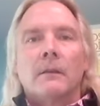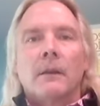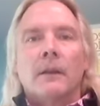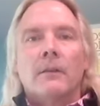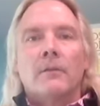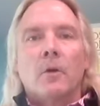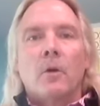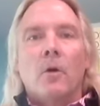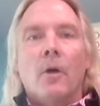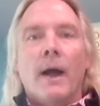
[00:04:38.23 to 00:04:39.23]
And
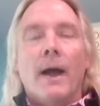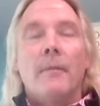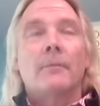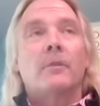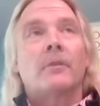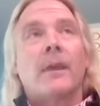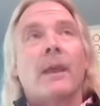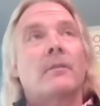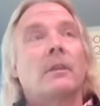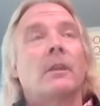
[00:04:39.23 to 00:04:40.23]
so I'm just
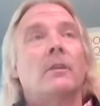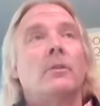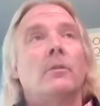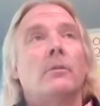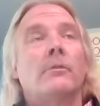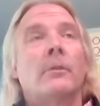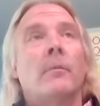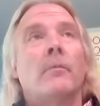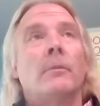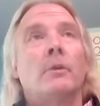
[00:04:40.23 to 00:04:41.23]
asking you,
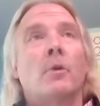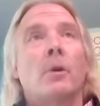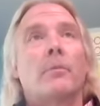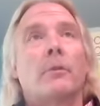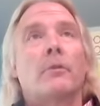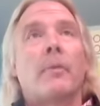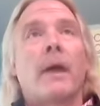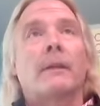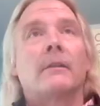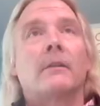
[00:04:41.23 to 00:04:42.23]
from your
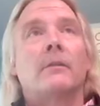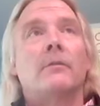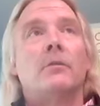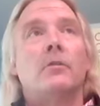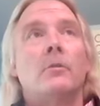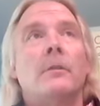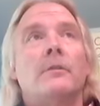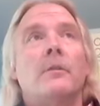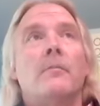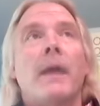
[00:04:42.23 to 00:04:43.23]
perspective, do the
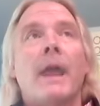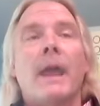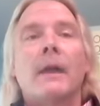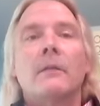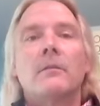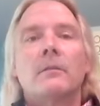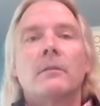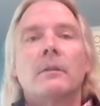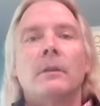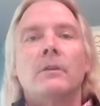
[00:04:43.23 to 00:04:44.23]
demands
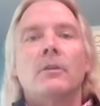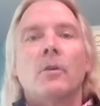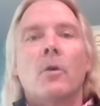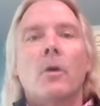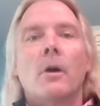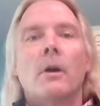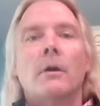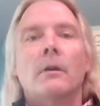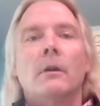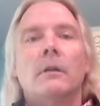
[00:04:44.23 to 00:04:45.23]
in
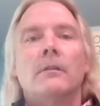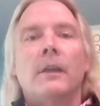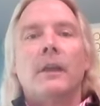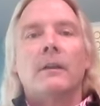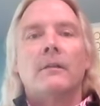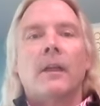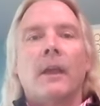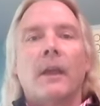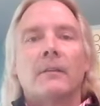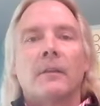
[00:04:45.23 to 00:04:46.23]
your day-to-day
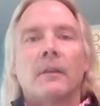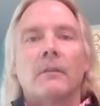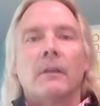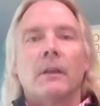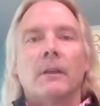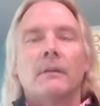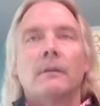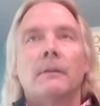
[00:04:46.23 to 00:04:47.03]
activity,